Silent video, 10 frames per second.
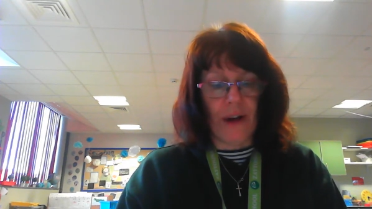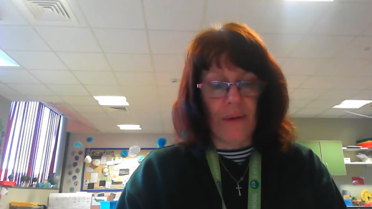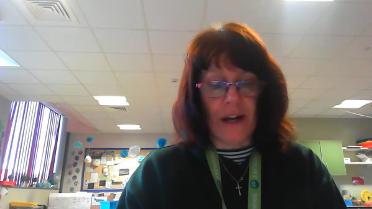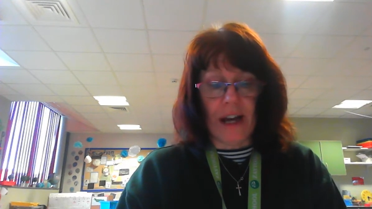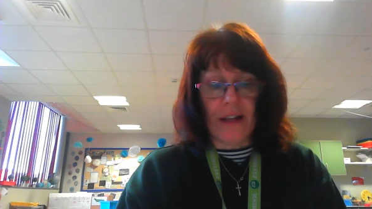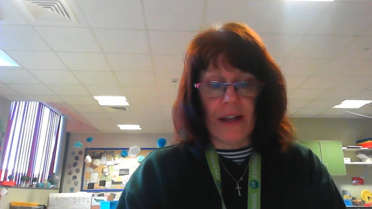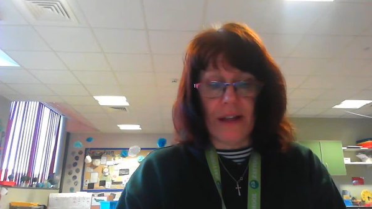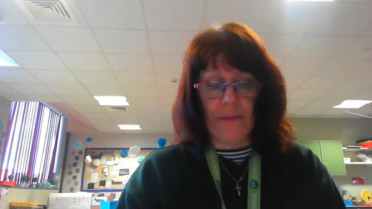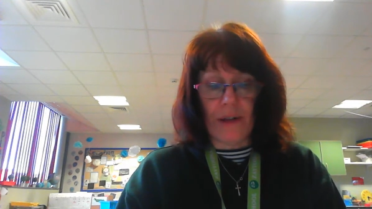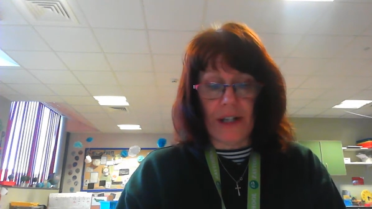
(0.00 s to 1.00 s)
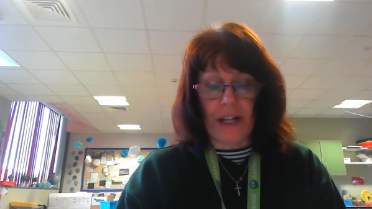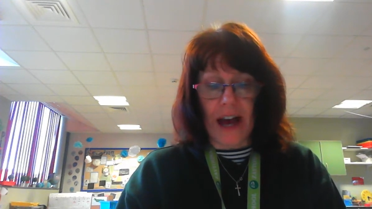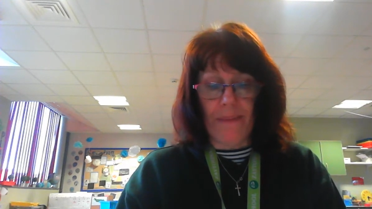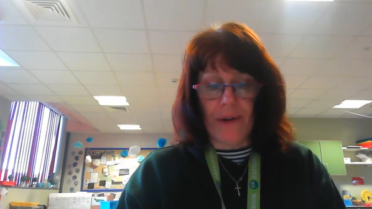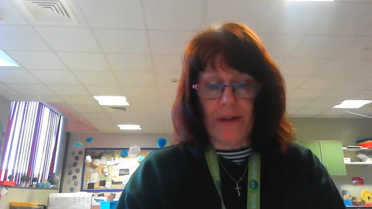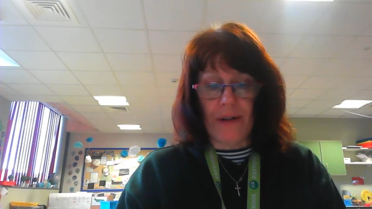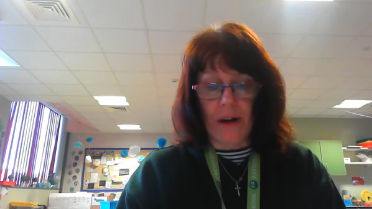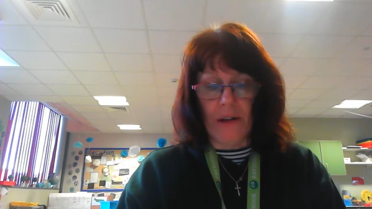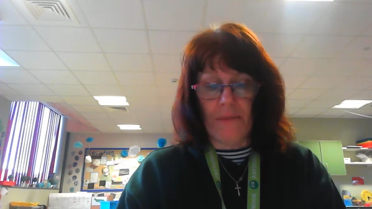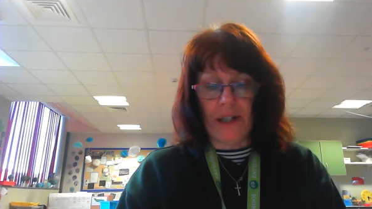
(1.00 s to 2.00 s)
We heard that what had happened.
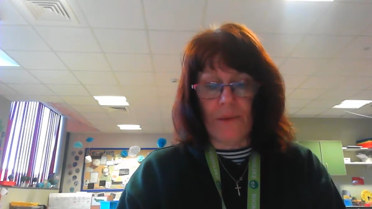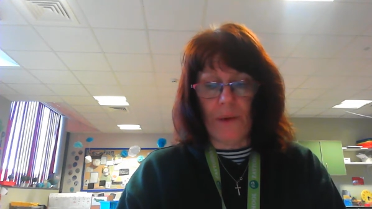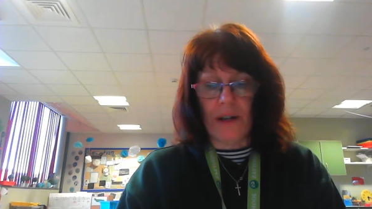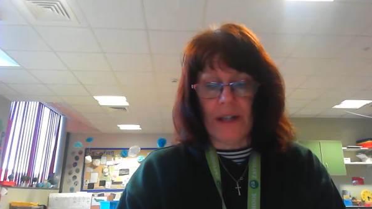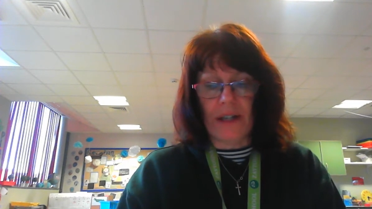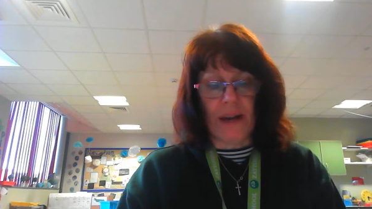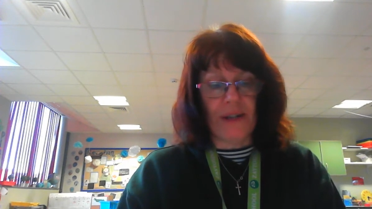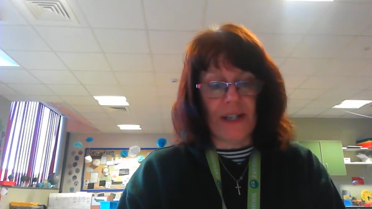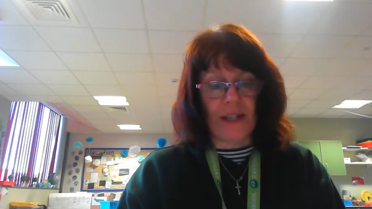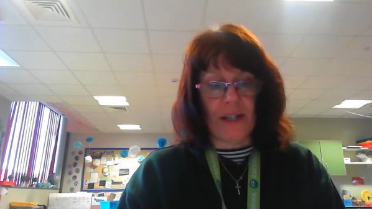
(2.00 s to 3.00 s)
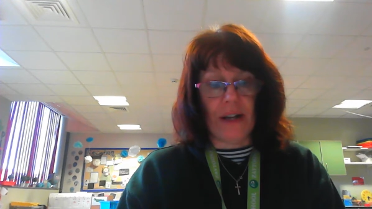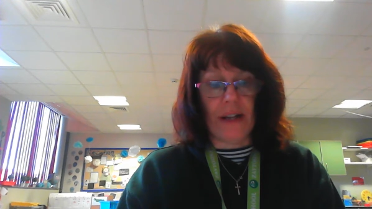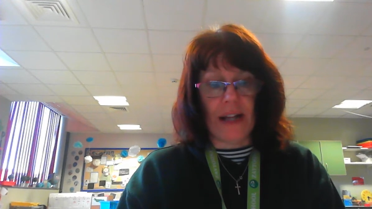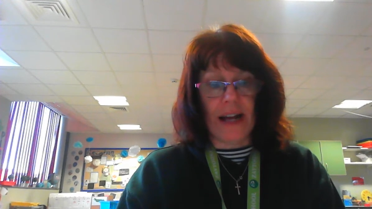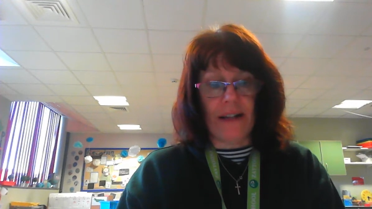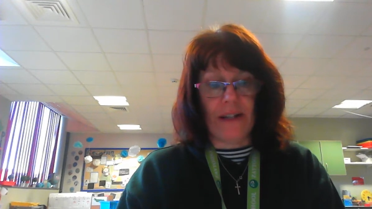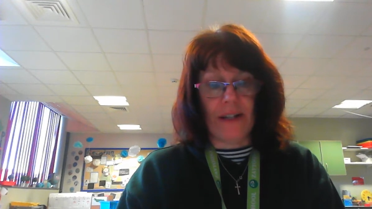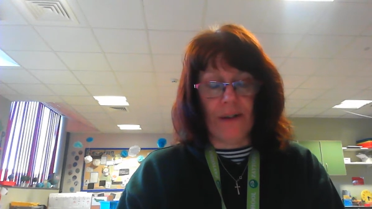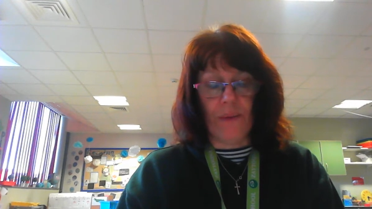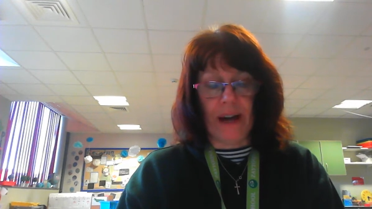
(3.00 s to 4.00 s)
Old Mr. What's-his-name is sitting at the ladder
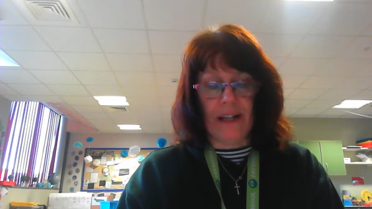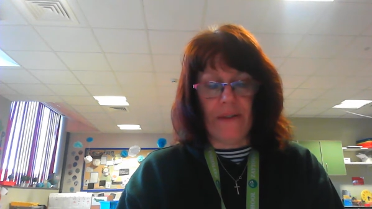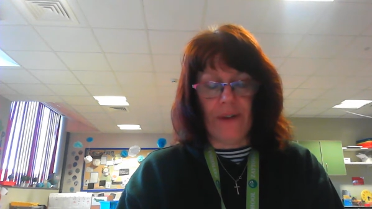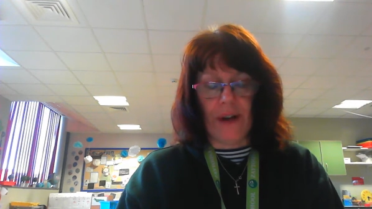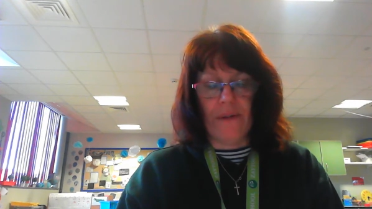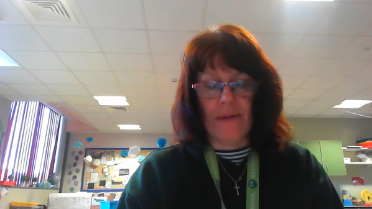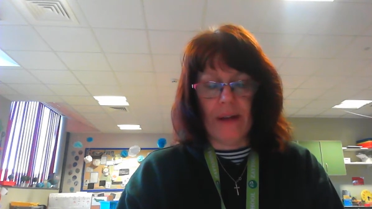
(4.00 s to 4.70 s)
still waiting for you.